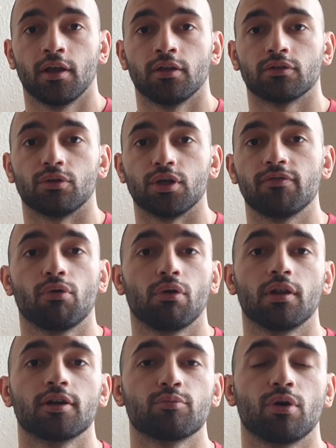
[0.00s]
So if you want to
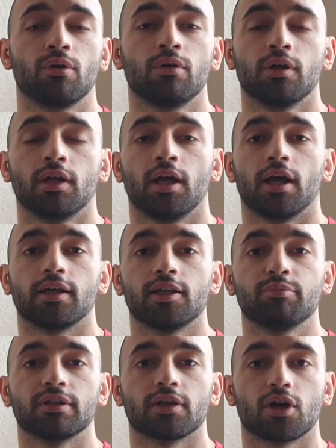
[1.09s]
learn more, hit
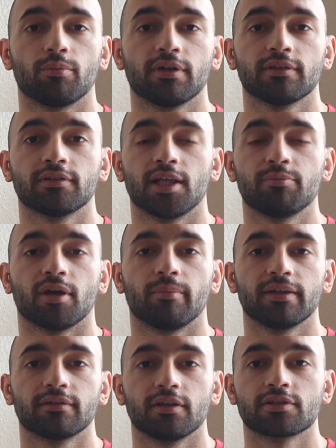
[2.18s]
me in the comments, send me a
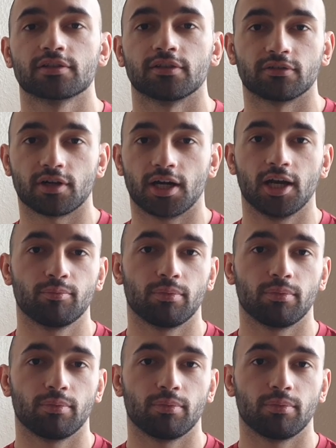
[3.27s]
message, subscribe,